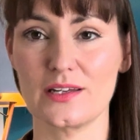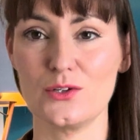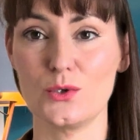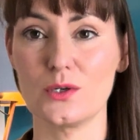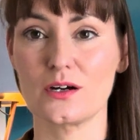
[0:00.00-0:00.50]

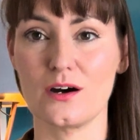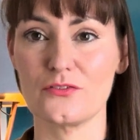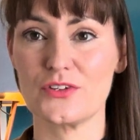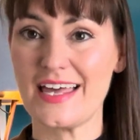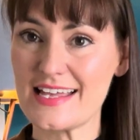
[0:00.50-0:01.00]
You look
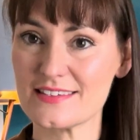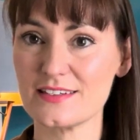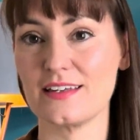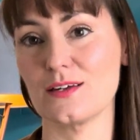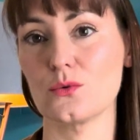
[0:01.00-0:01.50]
after it
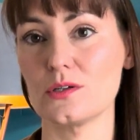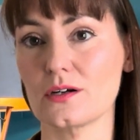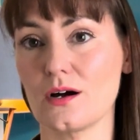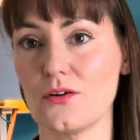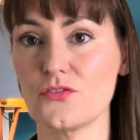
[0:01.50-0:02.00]
and it will
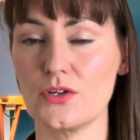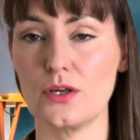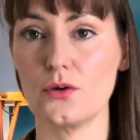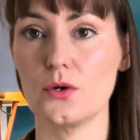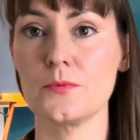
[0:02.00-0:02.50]
look after
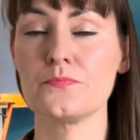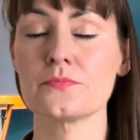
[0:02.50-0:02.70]
you.